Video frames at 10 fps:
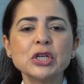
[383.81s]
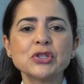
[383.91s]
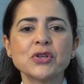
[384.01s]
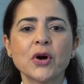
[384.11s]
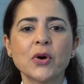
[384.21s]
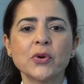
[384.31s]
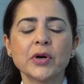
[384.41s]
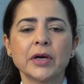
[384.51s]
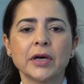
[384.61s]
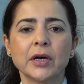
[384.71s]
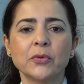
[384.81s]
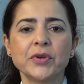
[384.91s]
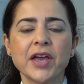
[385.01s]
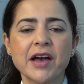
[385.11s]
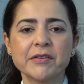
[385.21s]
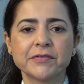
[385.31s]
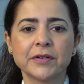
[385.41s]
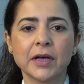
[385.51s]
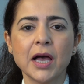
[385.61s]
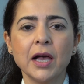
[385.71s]
So we
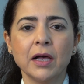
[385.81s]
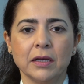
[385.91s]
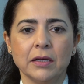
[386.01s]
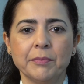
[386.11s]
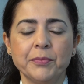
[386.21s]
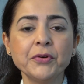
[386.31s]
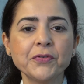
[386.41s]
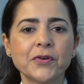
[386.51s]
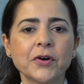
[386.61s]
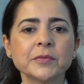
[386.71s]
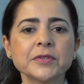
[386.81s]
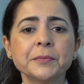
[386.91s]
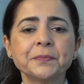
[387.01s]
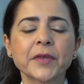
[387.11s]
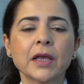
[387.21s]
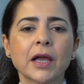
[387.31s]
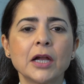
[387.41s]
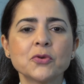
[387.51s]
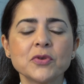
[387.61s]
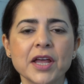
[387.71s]
have performed
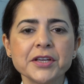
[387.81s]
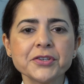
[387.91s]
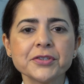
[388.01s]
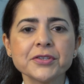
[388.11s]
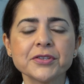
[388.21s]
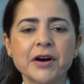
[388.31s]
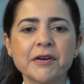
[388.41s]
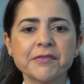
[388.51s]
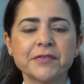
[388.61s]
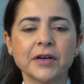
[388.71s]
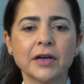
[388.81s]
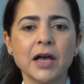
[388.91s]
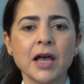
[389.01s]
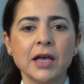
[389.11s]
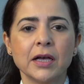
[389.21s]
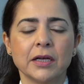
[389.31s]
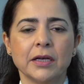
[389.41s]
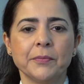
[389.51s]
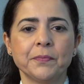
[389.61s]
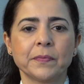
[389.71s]
calculations of
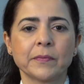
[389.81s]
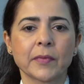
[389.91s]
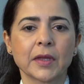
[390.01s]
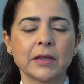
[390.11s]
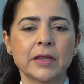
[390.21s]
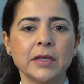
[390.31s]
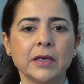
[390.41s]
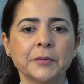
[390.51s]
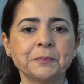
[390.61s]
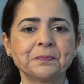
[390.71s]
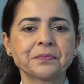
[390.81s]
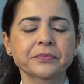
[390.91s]
the